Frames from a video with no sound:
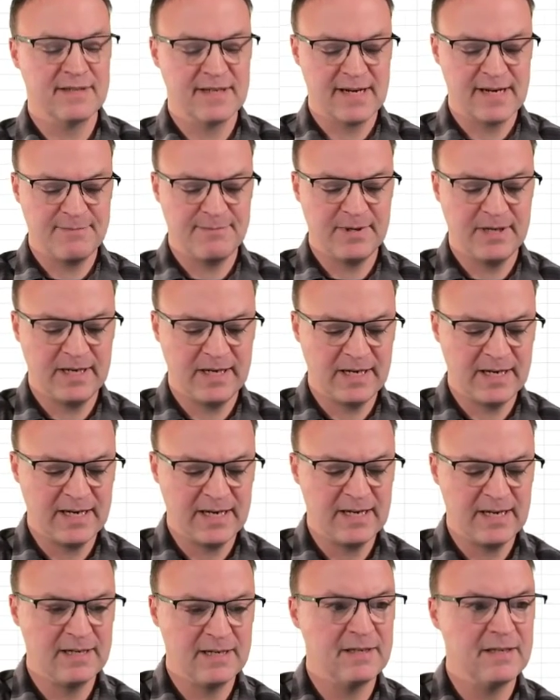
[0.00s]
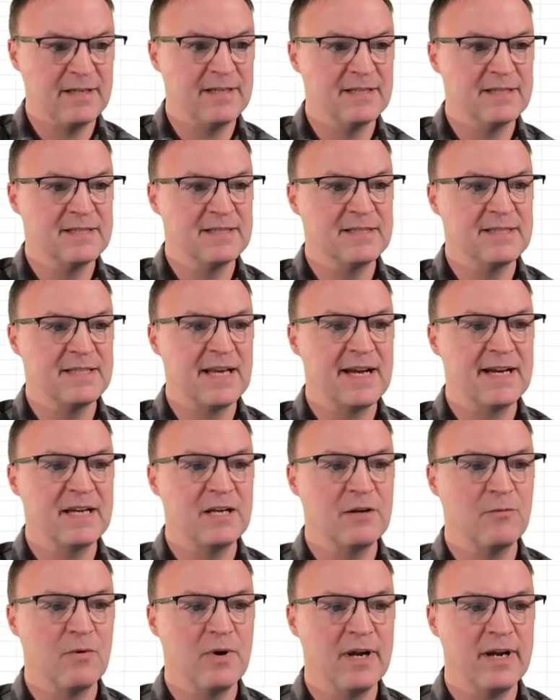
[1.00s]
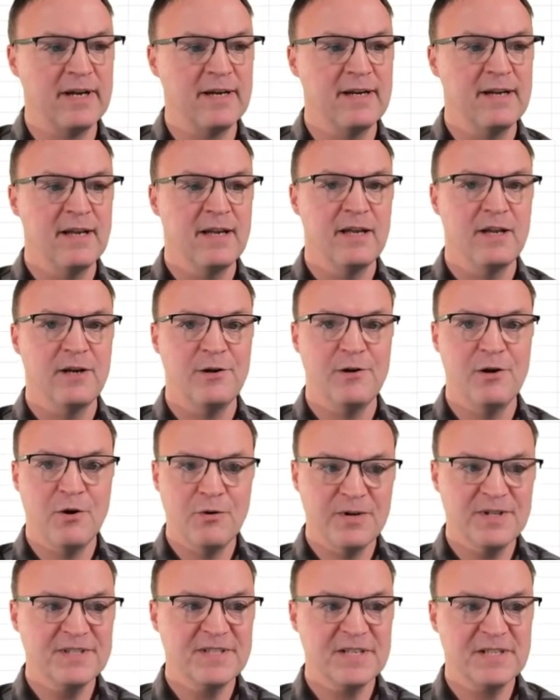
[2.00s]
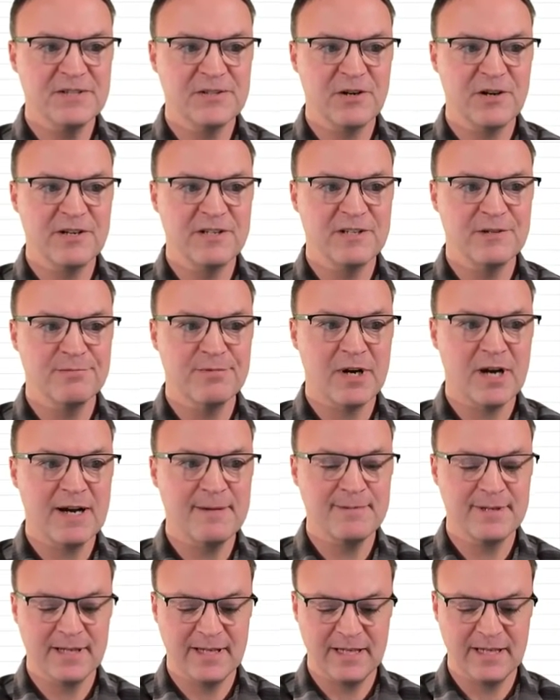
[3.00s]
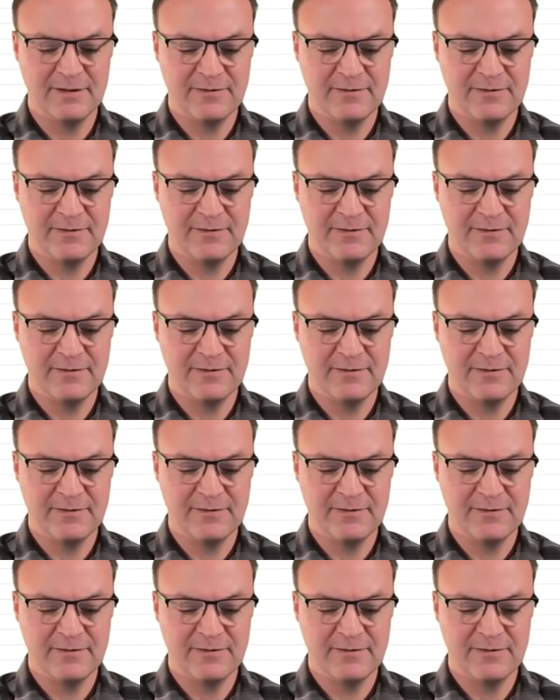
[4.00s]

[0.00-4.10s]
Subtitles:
typing in the second one, notice it's starting to populate.